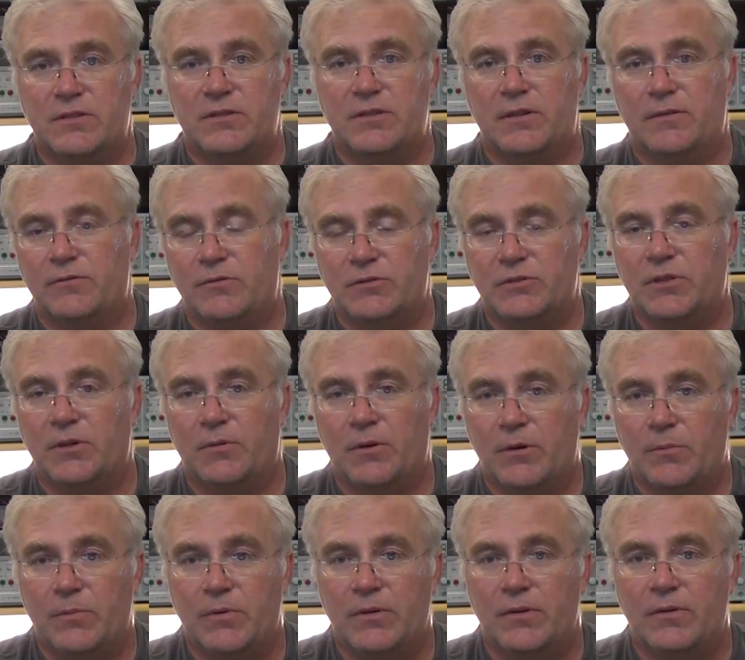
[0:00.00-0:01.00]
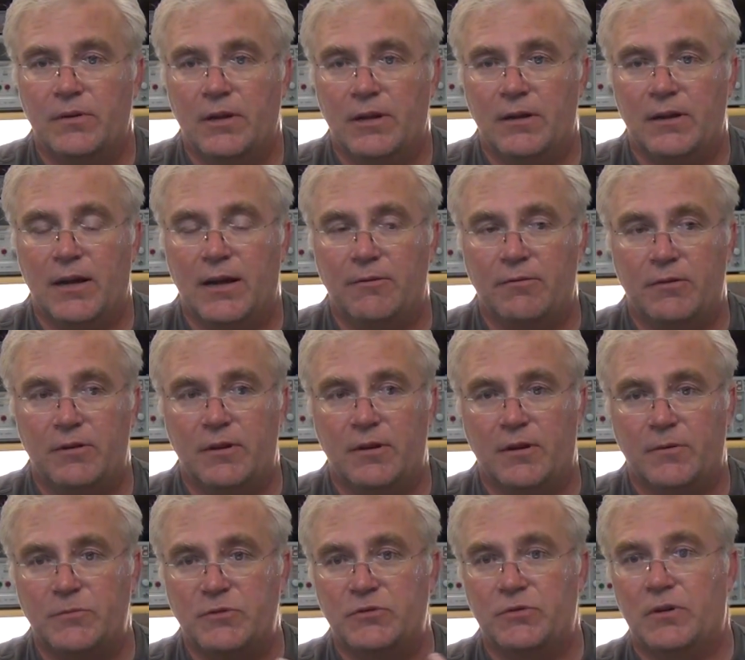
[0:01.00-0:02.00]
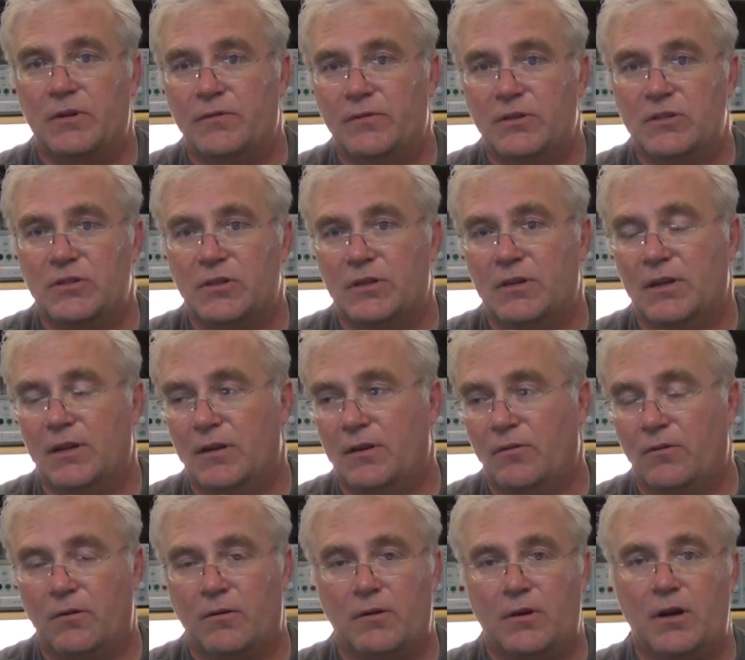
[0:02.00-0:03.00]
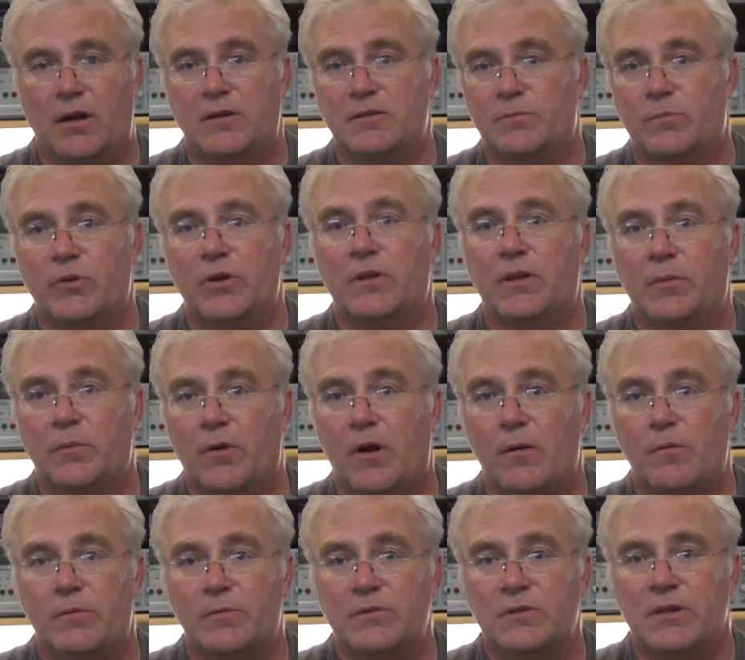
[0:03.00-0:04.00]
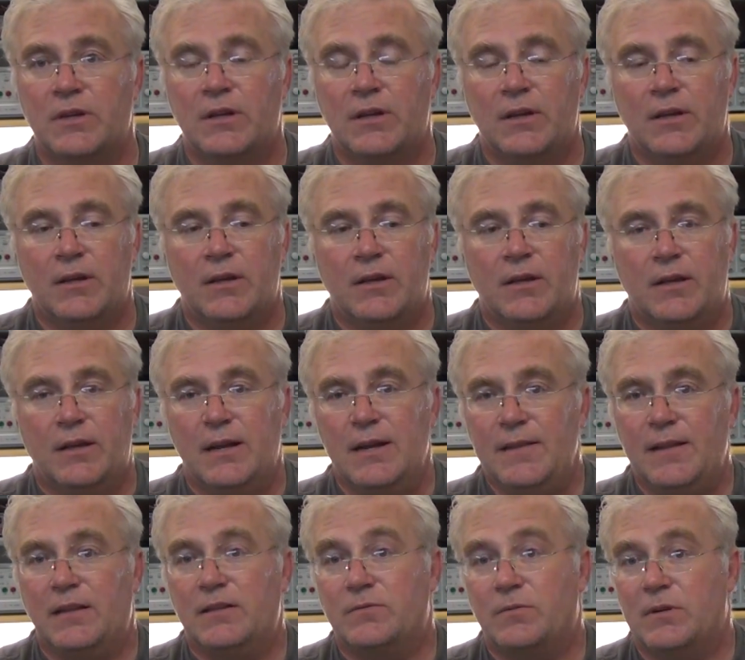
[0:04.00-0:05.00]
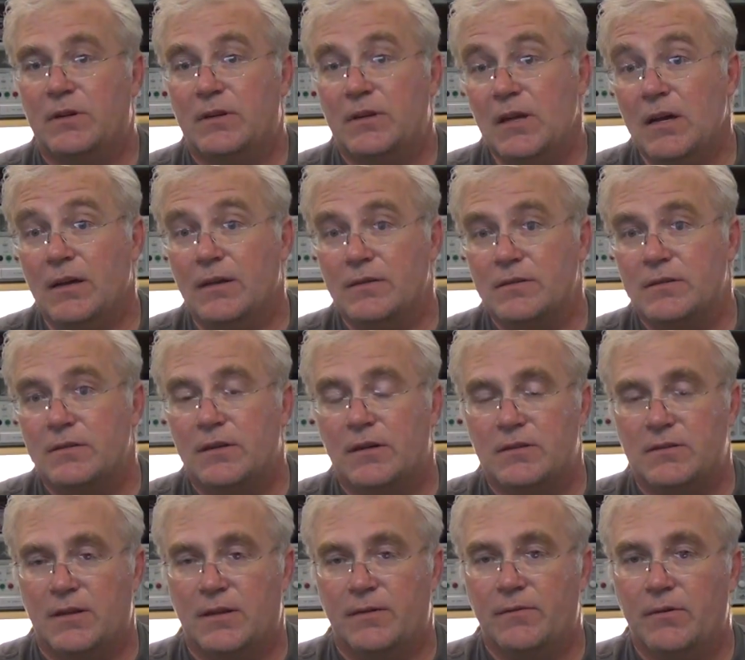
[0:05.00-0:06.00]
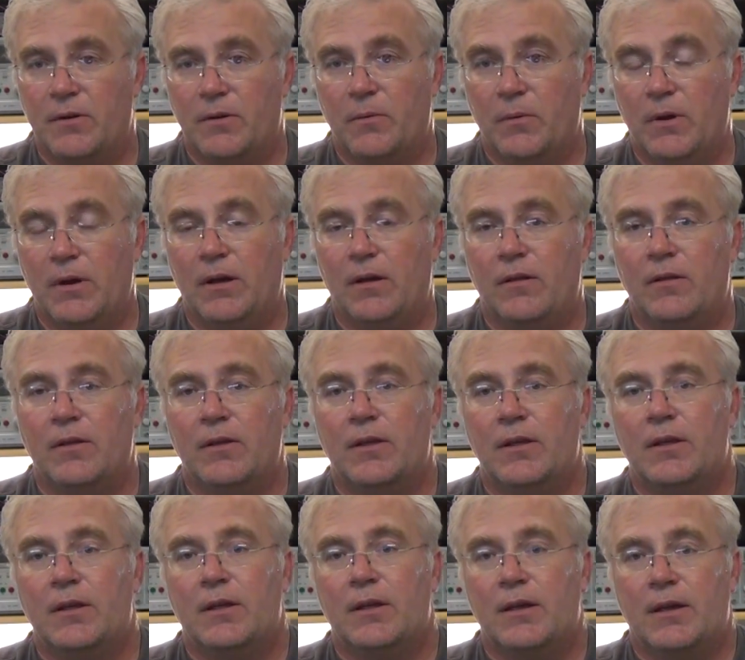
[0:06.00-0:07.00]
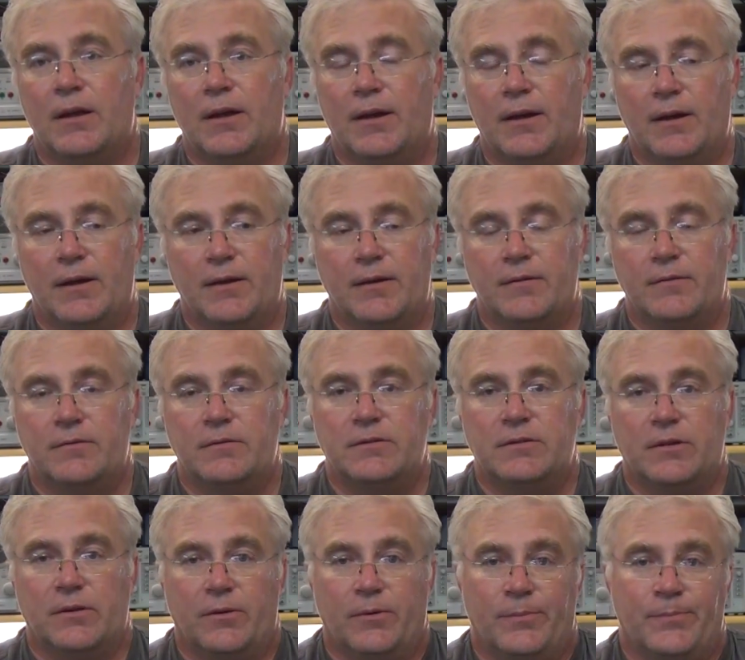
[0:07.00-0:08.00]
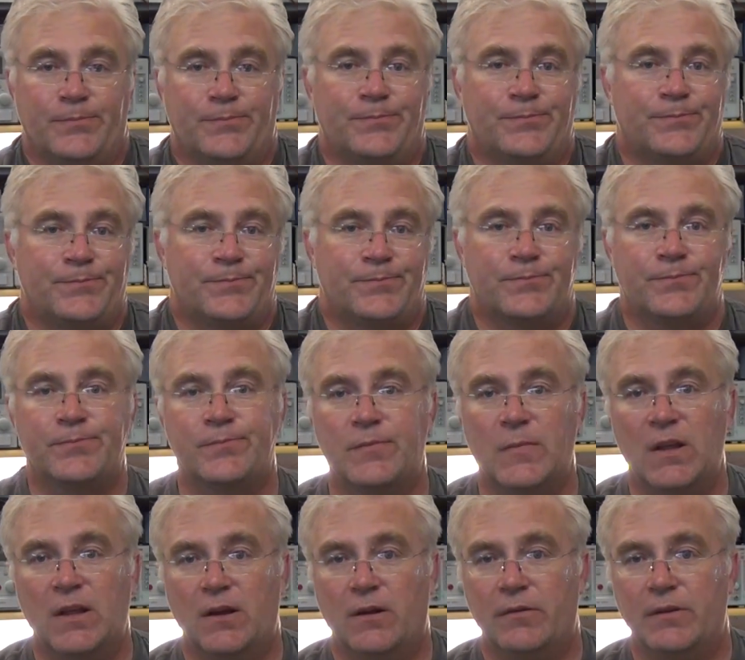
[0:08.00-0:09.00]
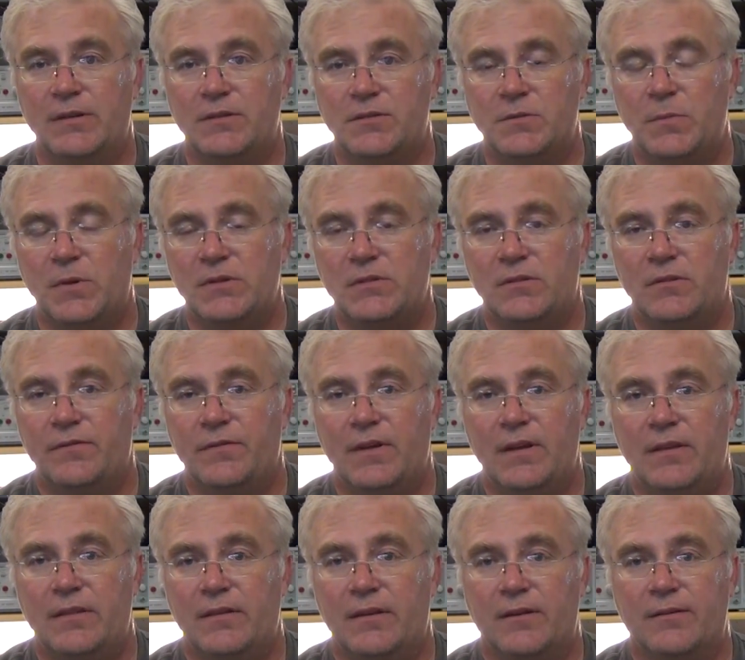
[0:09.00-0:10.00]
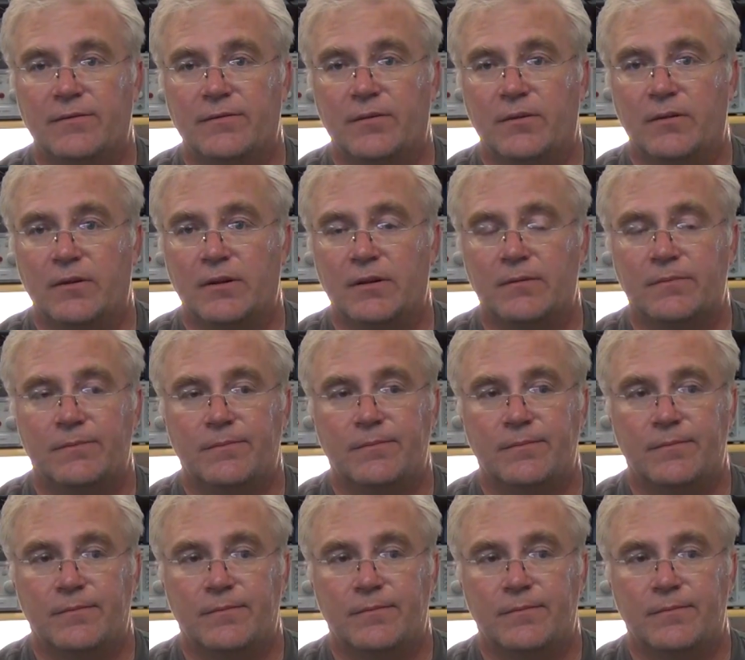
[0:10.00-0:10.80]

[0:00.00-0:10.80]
and stuff will show up and not really obstruct vision and or cause breathing problems. And that's what it does. It does that very well. Uh, so, you know, it's a special effect thing for uh,